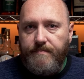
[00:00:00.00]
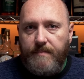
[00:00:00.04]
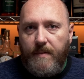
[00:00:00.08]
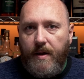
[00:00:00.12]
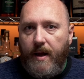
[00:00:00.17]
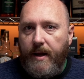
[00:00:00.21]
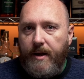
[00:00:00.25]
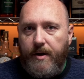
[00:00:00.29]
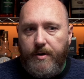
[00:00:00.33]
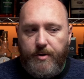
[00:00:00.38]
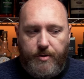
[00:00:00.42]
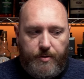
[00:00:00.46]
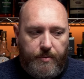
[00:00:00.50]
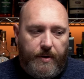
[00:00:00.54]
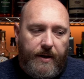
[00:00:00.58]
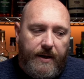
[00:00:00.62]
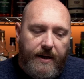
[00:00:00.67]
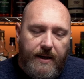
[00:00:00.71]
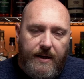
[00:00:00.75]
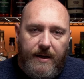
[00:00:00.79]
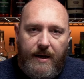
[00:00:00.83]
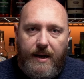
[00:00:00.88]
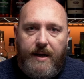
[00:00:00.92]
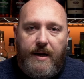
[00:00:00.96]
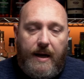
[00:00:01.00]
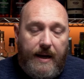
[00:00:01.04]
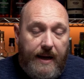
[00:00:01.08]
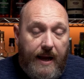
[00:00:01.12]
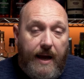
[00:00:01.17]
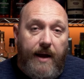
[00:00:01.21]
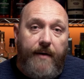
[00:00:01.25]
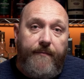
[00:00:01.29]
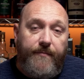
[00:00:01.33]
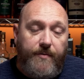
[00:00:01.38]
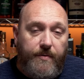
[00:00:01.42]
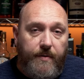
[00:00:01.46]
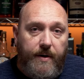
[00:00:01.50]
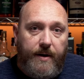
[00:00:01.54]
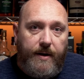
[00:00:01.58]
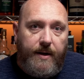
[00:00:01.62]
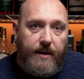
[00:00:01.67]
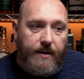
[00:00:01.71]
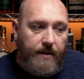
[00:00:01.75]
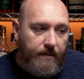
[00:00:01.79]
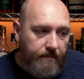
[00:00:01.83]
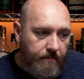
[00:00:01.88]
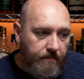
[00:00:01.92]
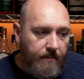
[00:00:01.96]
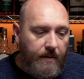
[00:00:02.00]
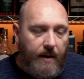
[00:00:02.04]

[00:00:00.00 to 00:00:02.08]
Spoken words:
I could drink it neat. I have drank it.